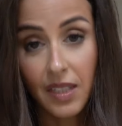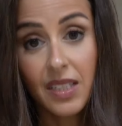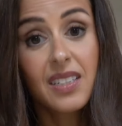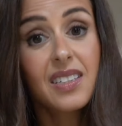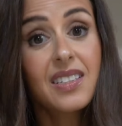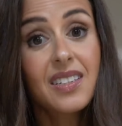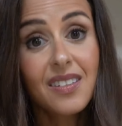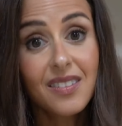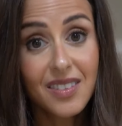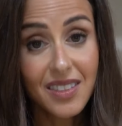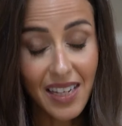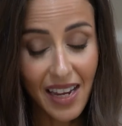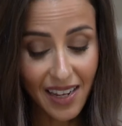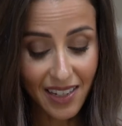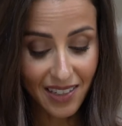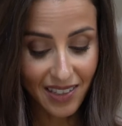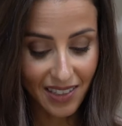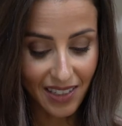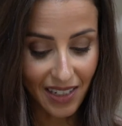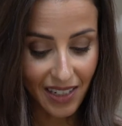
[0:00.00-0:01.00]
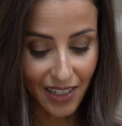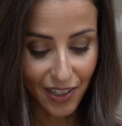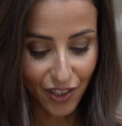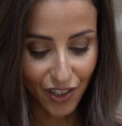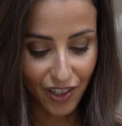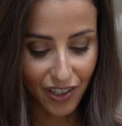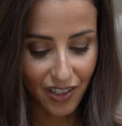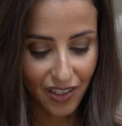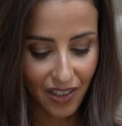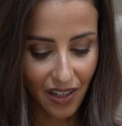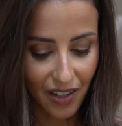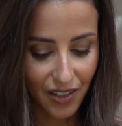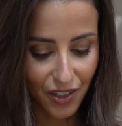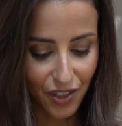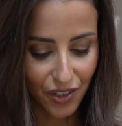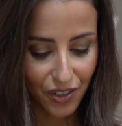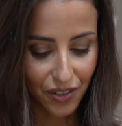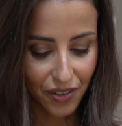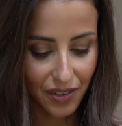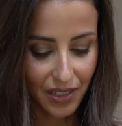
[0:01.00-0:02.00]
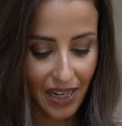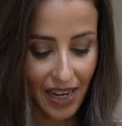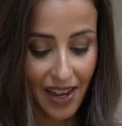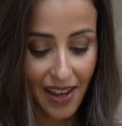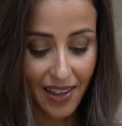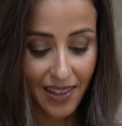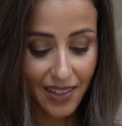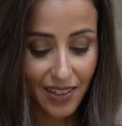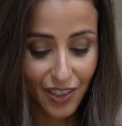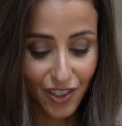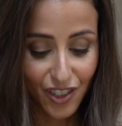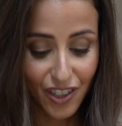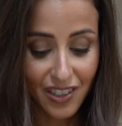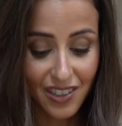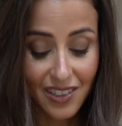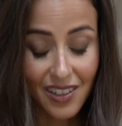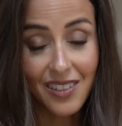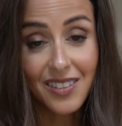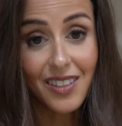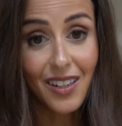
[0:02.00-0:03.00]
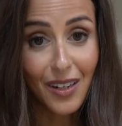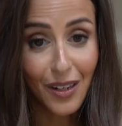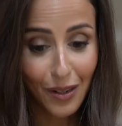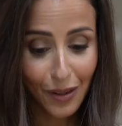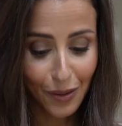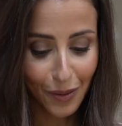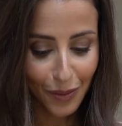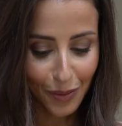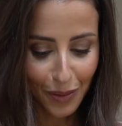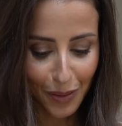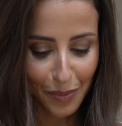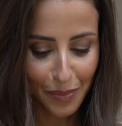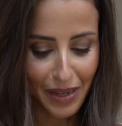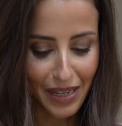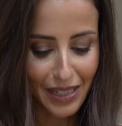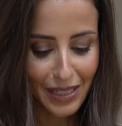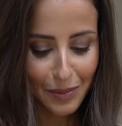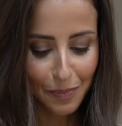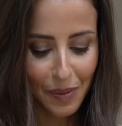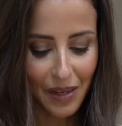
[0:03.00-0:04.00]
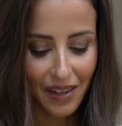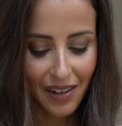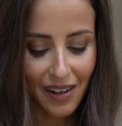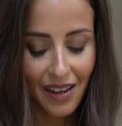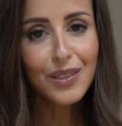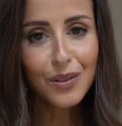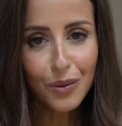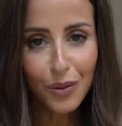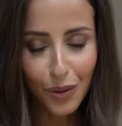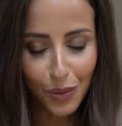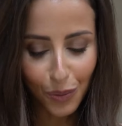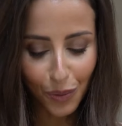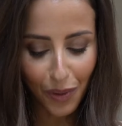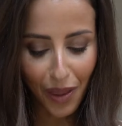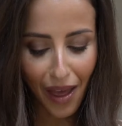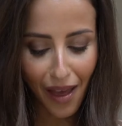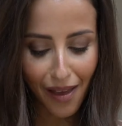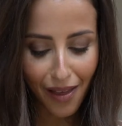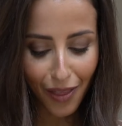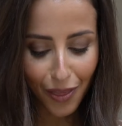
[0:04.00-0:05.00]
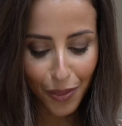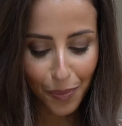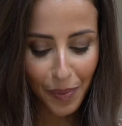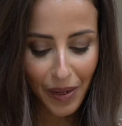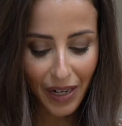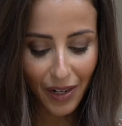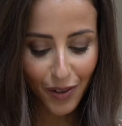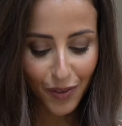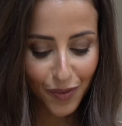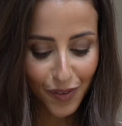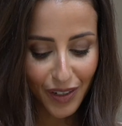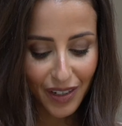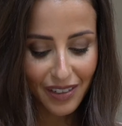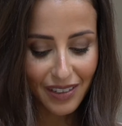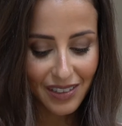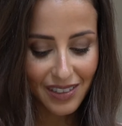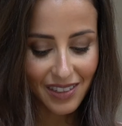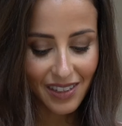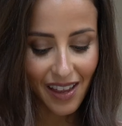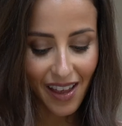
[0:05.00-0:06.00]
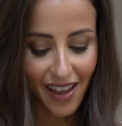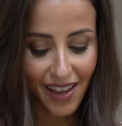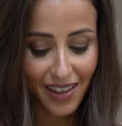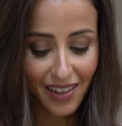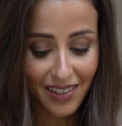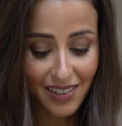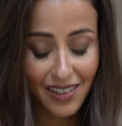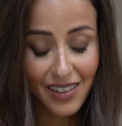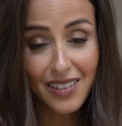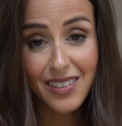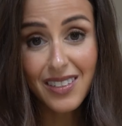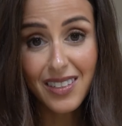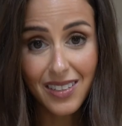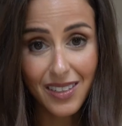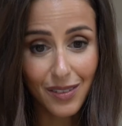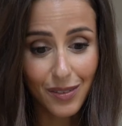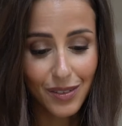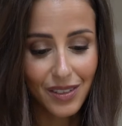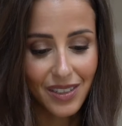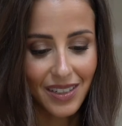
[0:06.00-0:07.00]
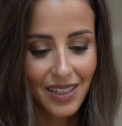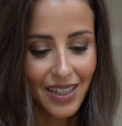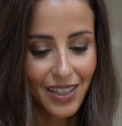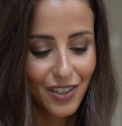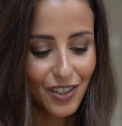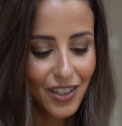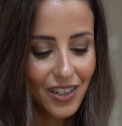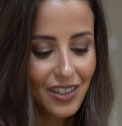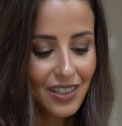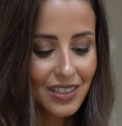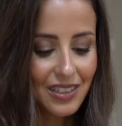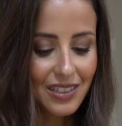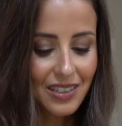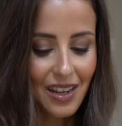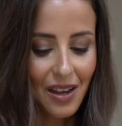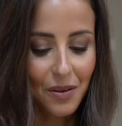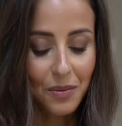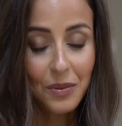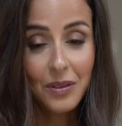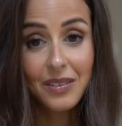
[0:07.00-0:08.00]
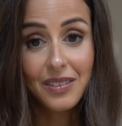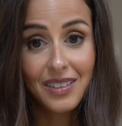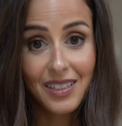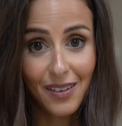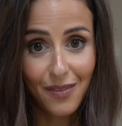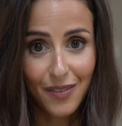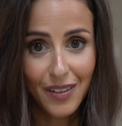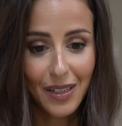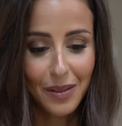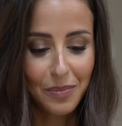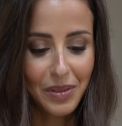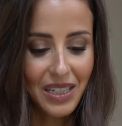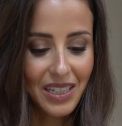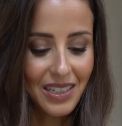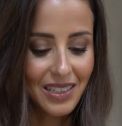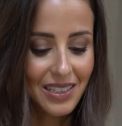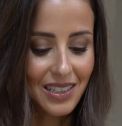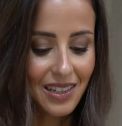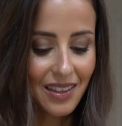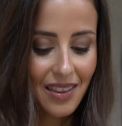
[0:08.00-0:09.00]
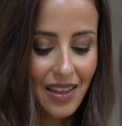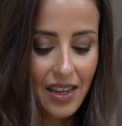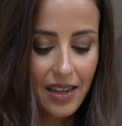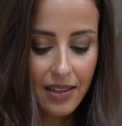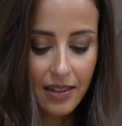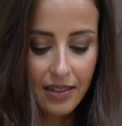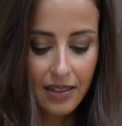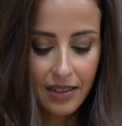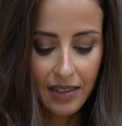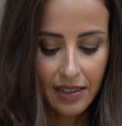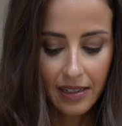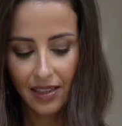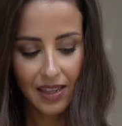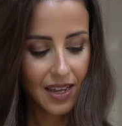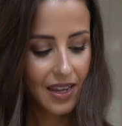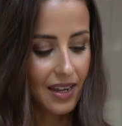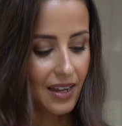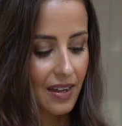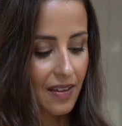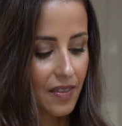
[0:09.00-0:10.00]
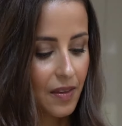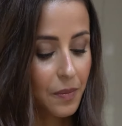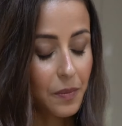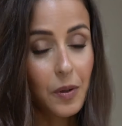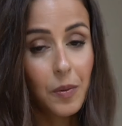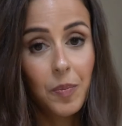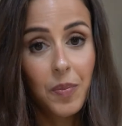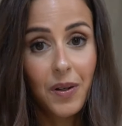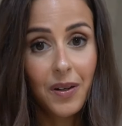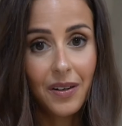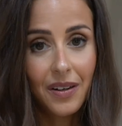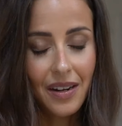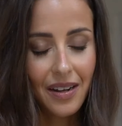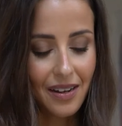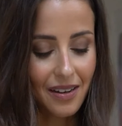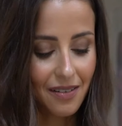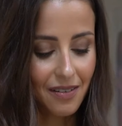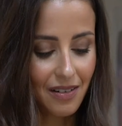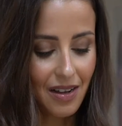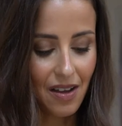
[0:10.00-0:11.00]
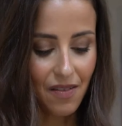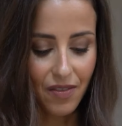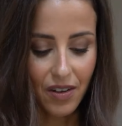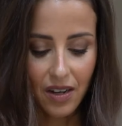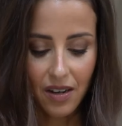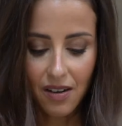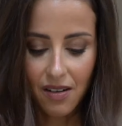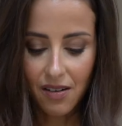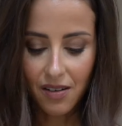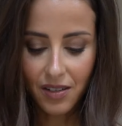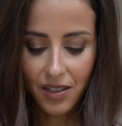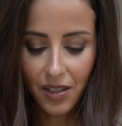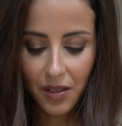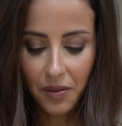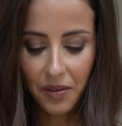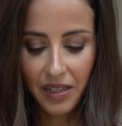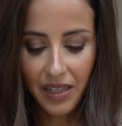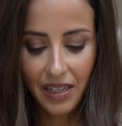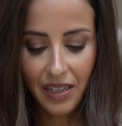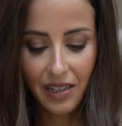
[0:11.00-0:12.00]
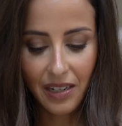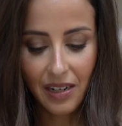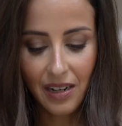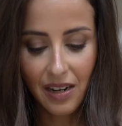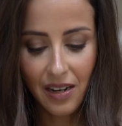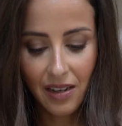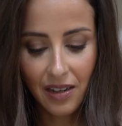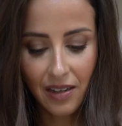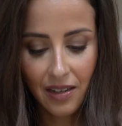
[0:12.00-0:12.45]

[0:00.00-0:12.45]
Still tastes delicious, I should add. It just doesn't look the best, but still got all the health benefits and still delicious. I will definitely be eating that there. And then we'll put our avocado in.